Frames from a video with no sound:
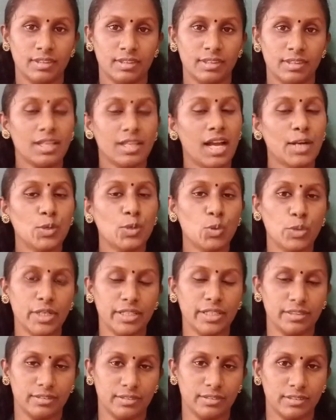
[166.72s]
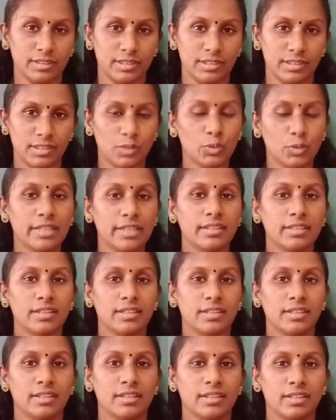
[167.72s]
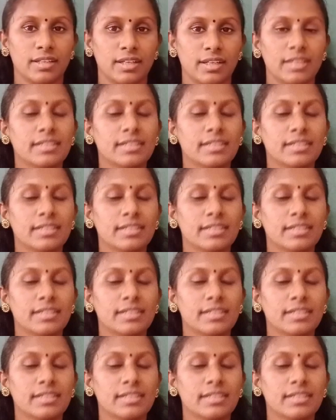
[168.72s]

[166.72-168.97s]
Nadodi. Okay,